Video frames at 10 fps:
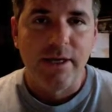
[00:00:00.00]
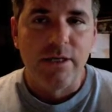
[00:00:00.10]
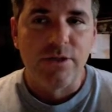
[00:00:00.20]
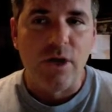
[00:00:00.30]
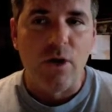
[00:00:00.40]

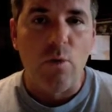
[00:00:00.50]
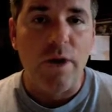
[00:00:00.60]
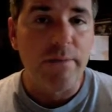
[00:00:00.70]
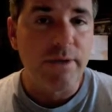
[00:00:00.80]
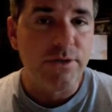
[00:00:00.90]
So what
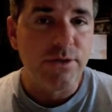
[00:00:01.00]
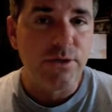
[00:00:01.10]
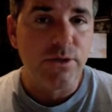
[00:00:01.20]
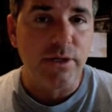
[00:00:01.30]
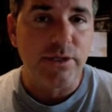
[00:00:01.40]
I'm going to
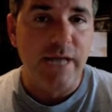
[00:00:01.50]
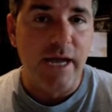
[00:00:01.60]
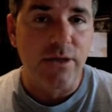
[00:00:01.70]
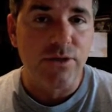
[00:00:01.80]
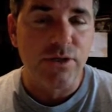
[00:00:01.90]
do is
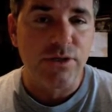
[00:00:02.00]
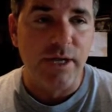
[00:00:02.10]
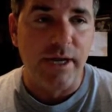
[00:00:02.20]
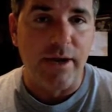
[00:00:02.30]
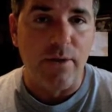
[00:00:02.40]
not just
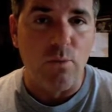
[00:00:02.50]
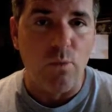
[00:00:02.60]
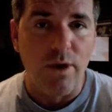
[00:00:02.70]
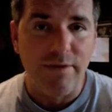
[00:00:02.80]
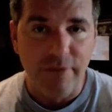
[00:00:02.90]

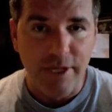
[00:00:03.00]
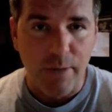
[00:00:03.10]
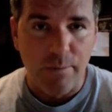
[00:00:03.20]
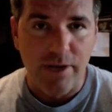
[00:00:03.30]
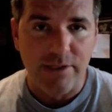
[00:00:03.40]
one
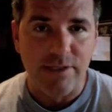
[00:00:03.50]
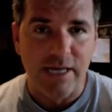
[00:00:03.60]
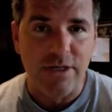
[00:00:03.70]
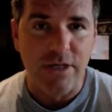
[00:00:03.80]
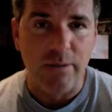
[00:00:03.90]
video
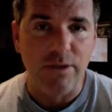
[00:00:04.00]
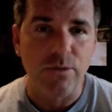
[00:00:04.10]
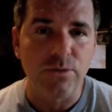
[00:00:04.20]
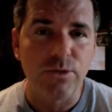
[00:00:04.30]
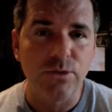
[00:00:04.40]
presentation. I'm going to
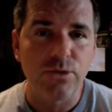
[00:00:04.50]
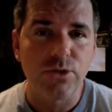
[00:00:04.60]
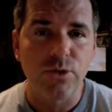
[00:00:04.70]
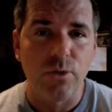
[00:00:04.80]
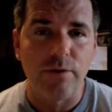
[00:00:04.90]
do two
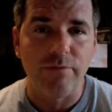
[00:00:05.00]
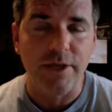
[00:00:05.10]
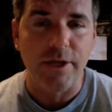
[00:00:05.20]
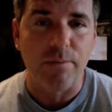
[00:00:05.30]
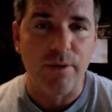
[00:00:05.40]
short
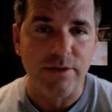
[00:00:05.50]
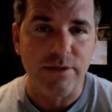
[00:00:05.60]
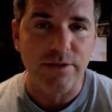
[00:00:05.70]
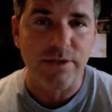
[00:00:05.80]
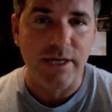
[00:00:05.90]
video
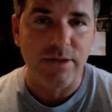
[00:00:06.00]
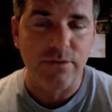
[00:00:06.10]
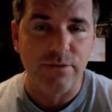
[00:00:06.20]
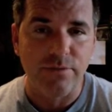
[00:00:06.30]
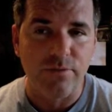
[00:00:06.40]

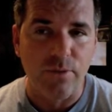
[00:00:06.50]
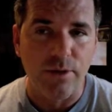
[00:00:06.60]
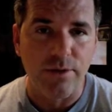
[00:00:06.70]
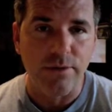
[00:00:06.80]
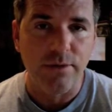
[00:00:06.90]
presentations for
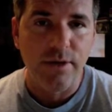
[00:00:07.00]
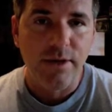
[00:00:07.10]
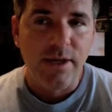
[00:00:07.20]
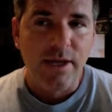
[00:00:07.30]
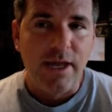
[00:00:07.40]
you.
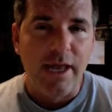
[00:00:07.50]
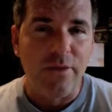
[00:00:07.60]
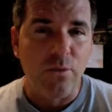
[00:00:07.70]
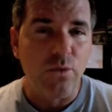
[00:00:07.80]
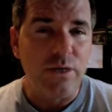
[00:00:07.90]
And
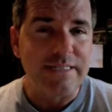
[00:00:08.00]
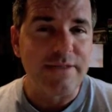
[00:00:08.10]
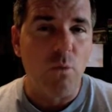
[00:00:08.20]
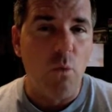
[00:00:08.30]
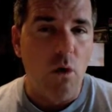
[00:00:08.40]
the
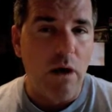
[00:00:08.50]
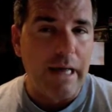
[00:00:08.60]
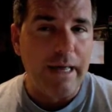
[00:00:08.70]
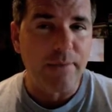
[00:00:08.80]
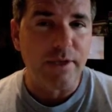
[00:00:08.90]
reason
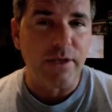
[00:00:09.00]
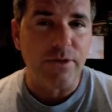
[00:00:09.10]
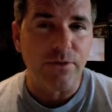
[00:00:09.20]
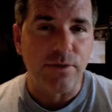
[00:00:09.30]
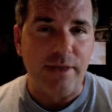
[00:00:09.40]
why I'm going to
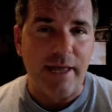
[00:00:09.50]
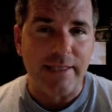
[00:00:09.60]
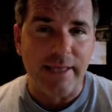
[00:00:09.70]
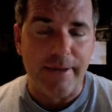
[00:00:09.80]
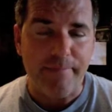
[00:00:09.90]
do it like
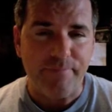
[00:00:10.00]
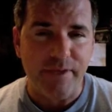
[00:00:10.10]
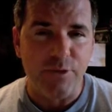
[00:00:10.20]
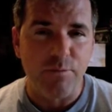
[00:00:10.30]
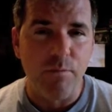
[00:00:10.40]
that
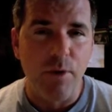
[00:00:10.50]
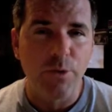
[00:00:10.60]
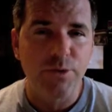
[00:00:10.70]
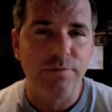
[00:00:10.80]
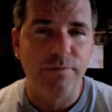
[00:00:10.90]
is
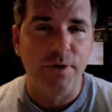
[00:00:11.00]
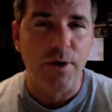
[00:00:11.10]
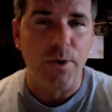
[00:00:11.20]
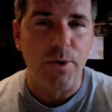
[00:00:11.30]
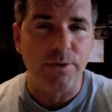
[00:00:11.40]
most
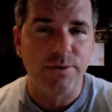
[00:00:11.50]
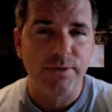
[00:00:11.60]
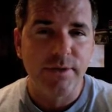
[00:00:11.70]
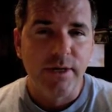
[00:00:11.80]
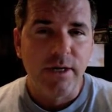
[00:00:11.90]
folks
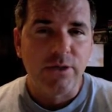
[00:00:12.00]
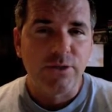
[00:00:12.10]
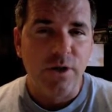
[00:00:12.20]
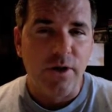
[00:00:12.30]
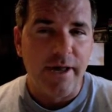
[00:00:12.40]

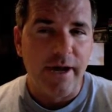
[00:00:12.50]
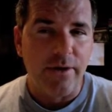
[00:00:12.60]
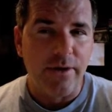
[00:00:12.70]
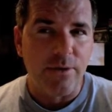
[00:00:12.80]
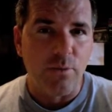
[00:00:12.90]
start
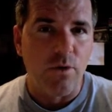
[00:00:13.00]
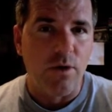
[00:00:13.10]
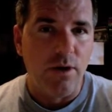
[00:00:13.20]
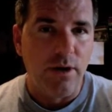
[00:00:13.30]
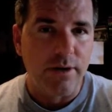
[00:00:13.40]
out in the
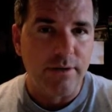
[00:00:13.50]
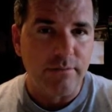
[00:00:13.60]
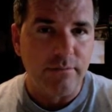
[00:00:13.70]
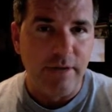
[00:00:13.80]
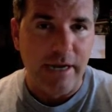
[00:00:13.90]
wrong
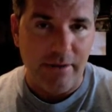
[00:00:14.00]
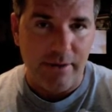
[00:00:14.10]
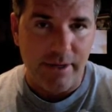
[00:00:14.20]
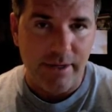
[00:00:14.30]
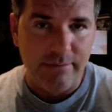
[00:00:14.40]

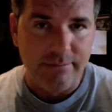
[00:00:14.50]
area.